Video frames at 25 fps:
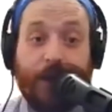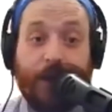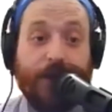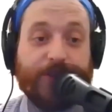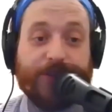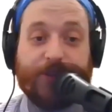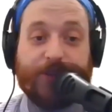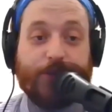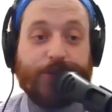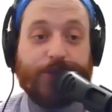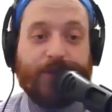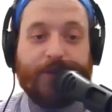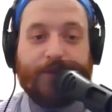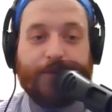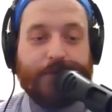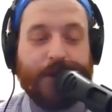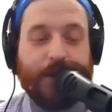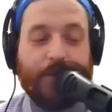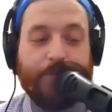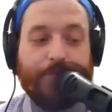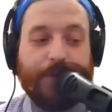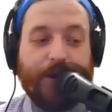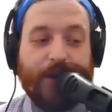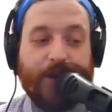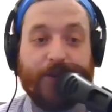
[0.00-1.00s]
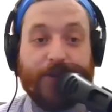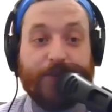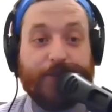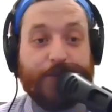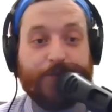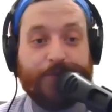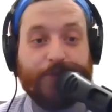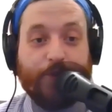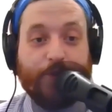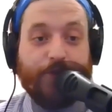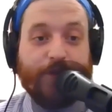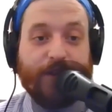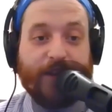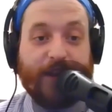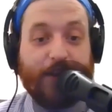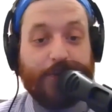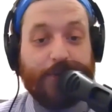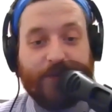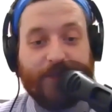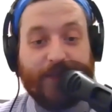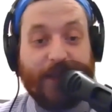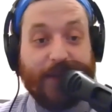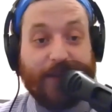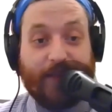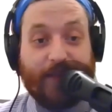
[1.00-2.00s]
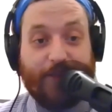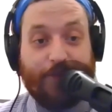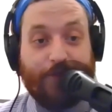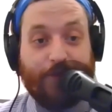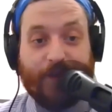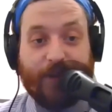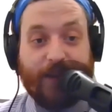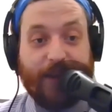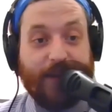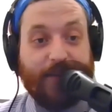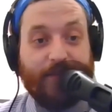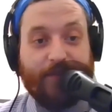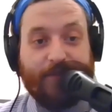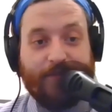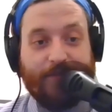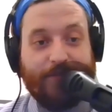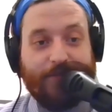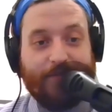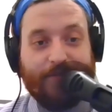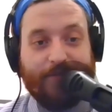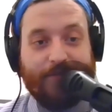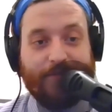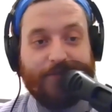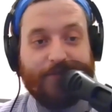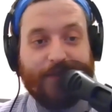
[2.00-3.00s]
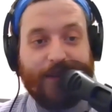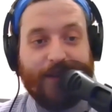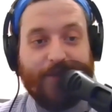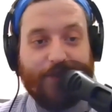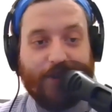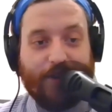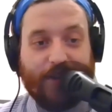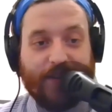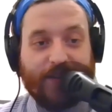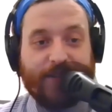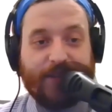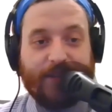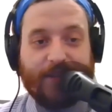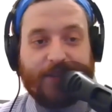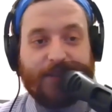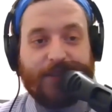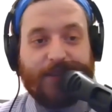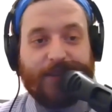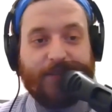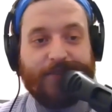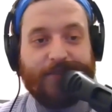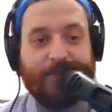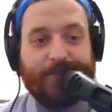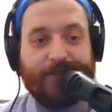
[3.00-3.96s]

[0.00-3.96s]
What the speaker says: Also, a part of the movie I will likely forget ever existed.